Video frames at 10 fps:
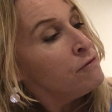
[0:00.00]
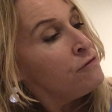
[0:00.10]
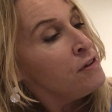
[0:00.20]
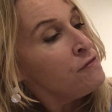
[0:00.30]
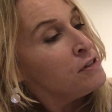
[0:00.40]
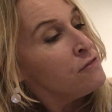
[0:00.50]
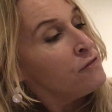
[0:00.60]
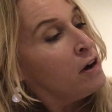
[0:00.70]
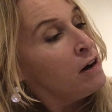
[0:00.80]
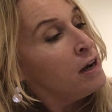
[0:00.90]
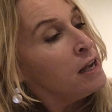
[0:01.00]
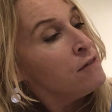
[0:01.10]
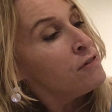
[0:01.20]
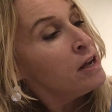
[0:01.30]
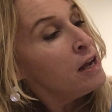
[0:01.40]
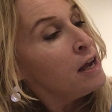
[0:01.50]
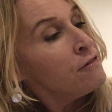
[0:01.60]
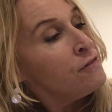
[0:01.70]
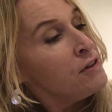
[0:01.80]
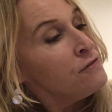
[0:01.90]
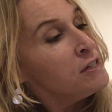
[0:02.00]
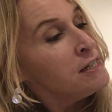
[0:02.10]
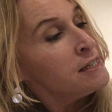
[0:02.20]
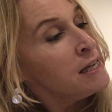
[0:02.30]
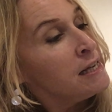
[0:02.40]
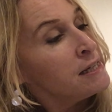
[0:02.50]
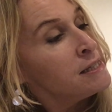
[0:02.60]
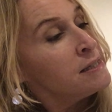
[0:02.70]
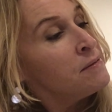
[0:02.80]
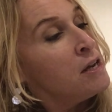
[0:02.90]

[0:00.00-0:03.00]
55, 56.